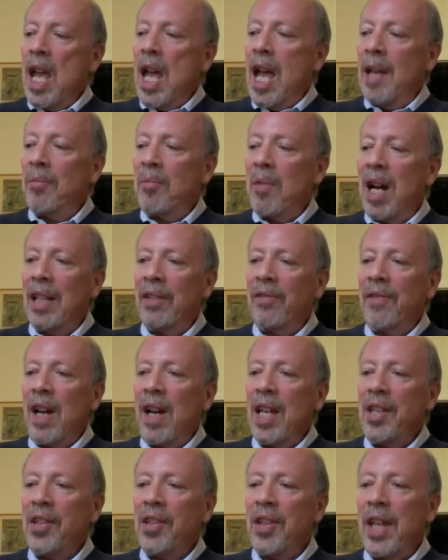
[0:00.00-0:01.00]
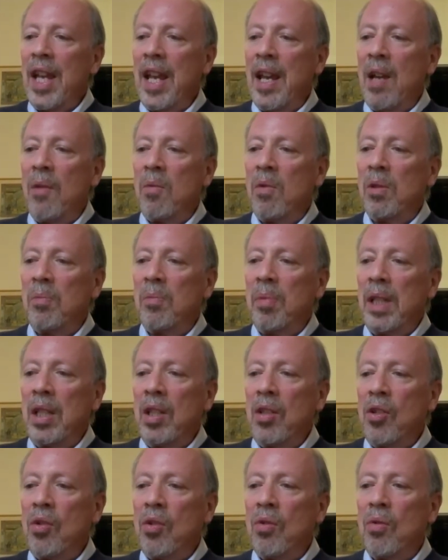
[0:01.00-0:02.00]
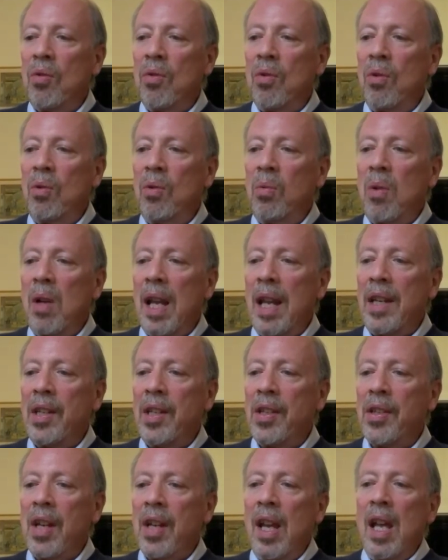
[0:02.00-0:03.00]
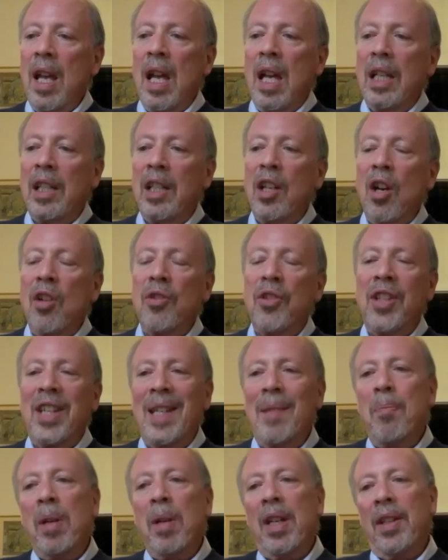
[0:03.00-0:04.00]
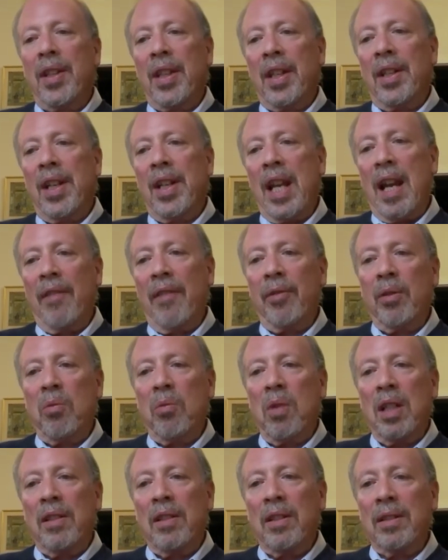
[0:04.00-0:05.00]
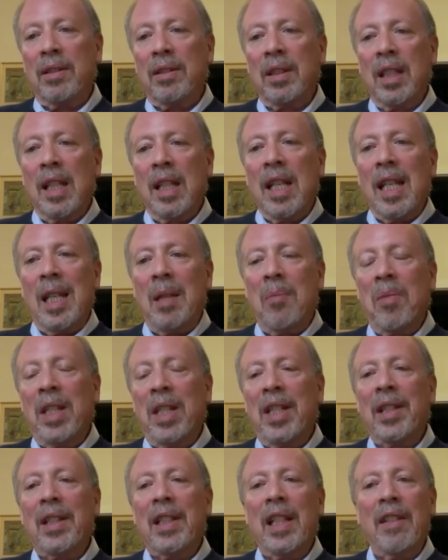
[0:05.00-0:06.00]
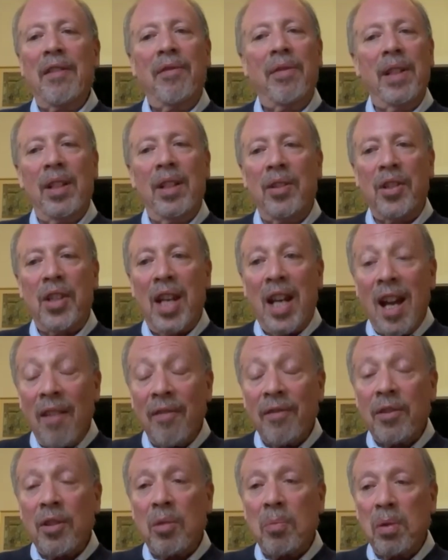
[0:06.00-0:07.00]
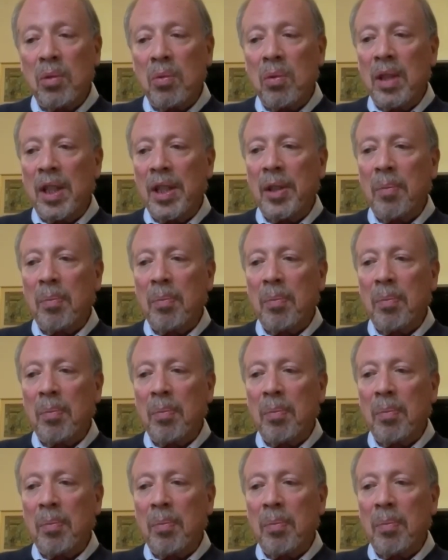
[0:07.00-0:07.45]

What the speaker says: And my advice there would be to always go deeper than everyone immediately feels comfortable with,